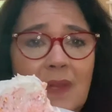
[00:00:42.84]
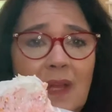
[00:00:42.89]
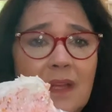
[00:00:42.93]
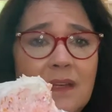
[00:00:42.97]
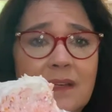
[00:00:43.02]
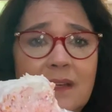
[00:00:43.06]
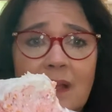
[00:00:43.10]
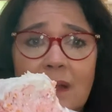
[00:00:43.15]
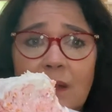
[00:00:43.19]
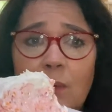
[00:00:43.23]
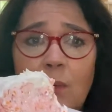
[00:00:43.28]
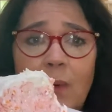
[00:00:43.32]

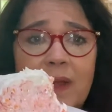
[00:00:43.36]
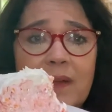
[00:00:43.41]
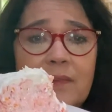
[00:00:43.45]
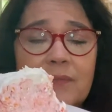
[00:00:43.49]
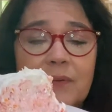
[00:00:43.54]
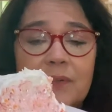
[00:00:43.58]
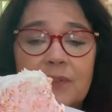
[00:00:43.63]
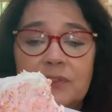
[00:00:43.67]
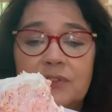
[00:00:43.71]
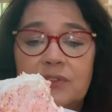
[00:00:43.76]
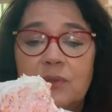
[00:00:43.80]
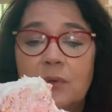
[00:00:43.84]
vanilla
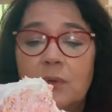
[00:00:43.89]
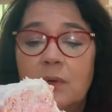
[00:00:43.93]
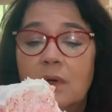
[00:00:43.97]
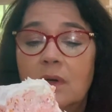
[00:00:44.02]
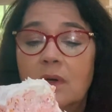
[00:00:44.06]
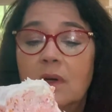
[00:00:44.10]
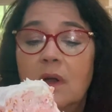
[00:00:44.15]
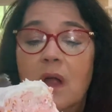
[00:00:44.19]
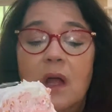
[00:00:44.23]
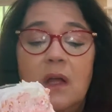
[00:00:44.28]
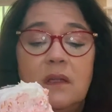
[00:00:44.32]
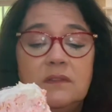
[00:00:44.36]
wafers
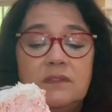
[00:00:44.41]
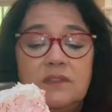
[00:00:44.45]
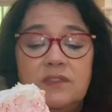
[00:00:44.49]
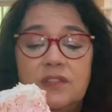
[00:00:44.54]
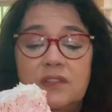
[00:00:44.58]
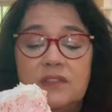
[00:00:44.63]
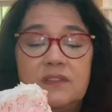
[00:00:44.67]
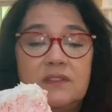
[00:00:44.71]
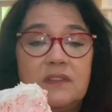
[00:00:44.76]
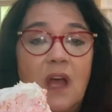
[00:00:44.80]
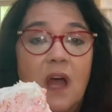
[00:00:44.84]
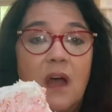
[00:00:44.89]
or
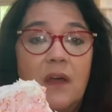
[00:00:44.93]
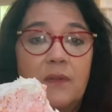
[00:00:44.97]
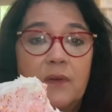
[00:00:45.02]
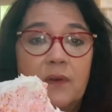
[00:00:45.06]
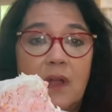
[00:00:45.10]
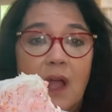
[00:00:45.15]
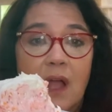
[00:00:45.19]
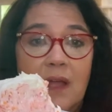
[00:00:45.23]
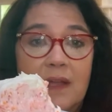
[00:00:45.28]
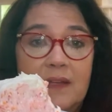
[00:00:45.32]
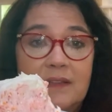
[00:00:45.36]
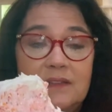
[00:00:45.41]
just other
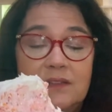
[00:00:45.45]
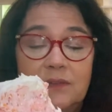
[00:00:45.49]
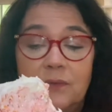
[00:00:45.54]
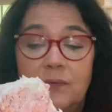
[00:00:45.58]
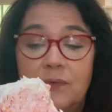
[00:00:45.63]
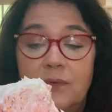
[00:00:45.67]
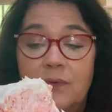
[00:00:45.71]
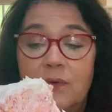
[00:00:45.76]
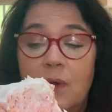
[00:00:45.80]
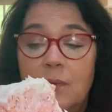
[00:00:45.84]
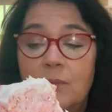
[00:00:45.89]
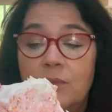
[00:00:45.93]
kinds
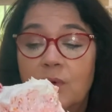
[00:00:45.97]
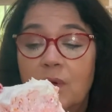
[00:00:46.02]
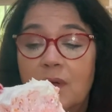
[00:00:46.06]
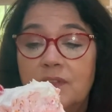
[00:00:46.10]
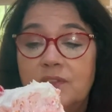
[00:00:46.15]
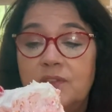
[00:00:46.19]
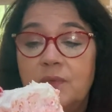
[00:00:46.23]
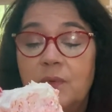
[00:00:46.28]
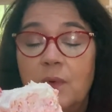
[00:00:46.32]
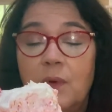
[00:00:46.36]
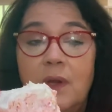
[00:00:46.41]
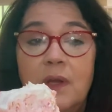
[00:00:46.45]
of crumb
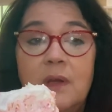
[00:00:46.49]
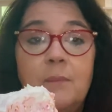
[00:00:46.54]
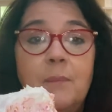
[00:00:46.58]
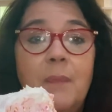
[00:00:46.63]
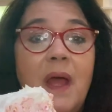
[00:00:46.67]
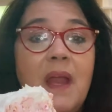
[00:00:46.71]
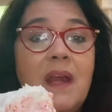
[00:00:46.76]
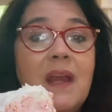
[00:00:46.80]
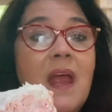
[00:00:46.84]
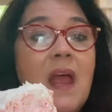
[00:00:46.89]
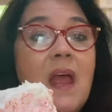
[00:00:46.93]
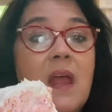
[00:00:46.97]
crusts for it.
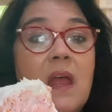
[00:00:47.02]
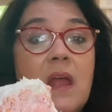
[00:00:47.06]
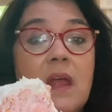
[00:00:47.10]
But